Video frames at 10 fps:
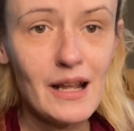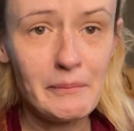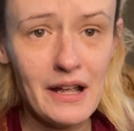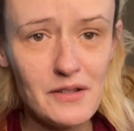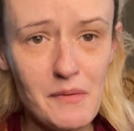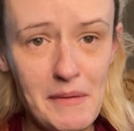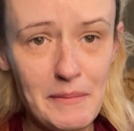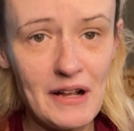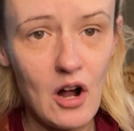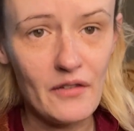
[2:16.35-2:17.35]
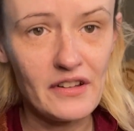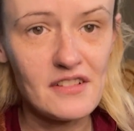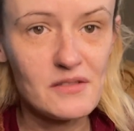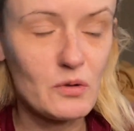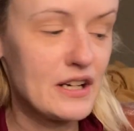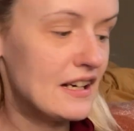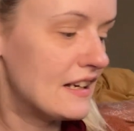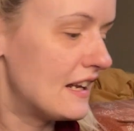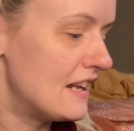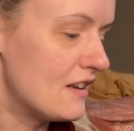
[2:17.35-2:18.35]
my husband made me coffee this morning and
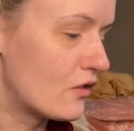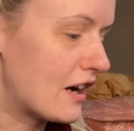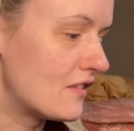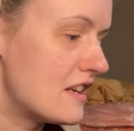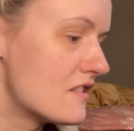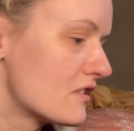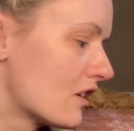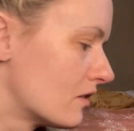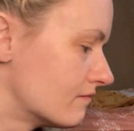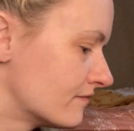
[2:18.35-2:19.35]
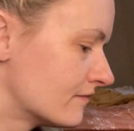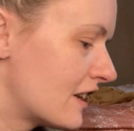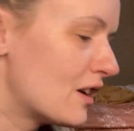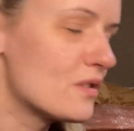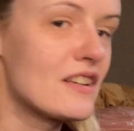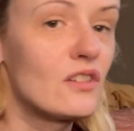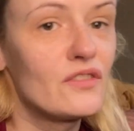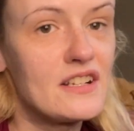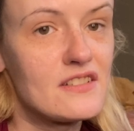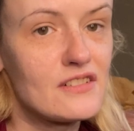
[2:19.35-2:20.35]
he grabbed the Easter cup. He knows I love
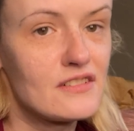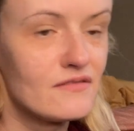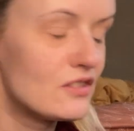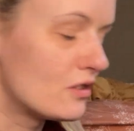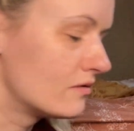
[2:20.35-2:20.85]
Easter, so.